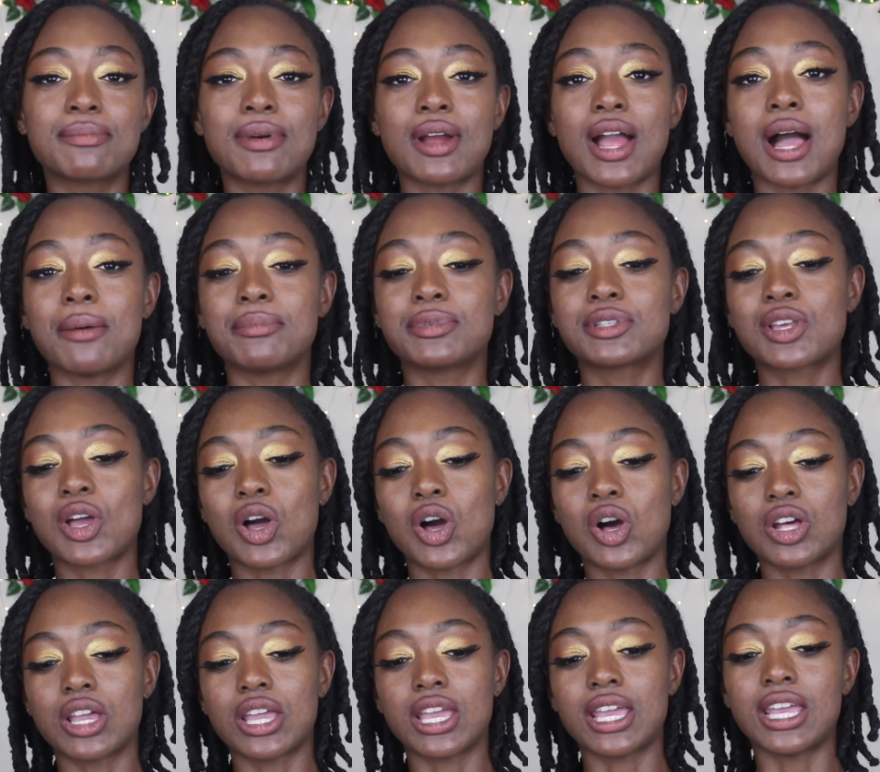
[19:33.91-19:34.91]
perhaps
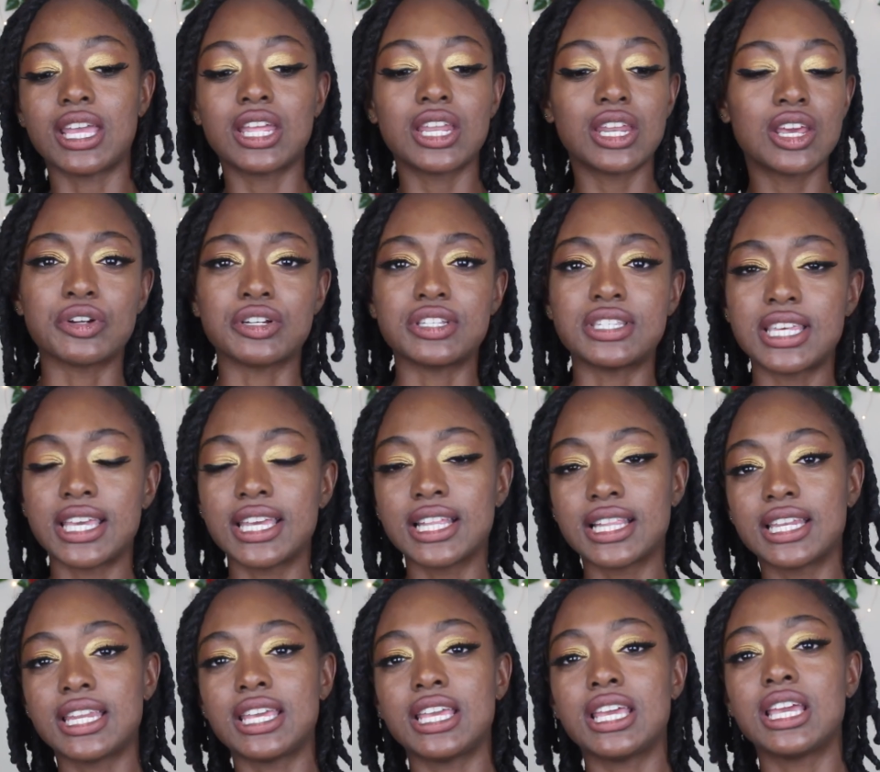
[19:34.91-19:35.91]
call in
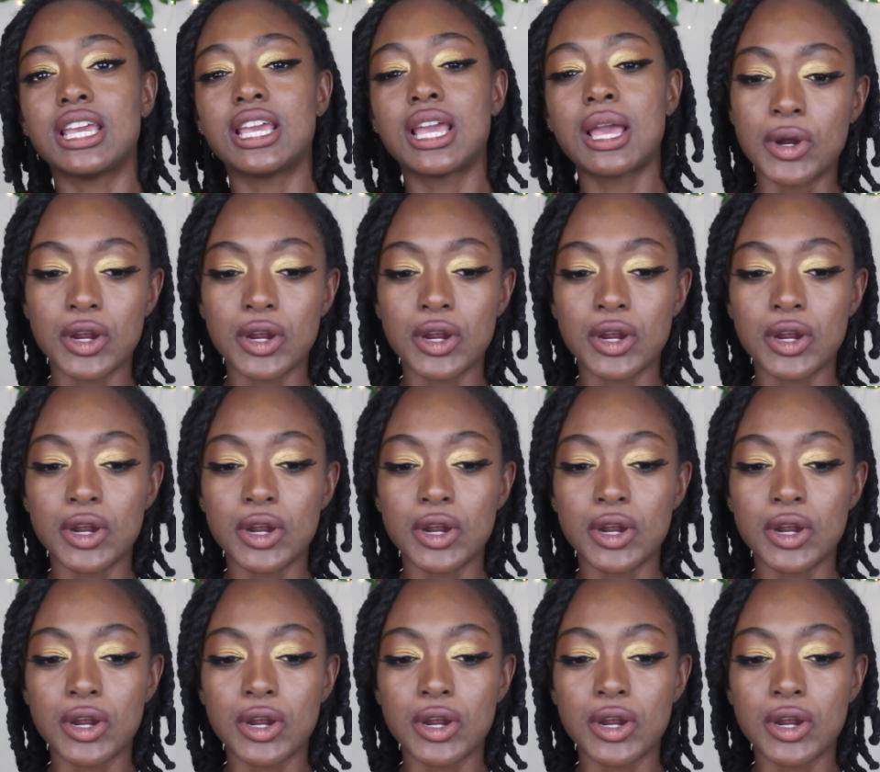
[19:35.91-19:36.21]
fertility,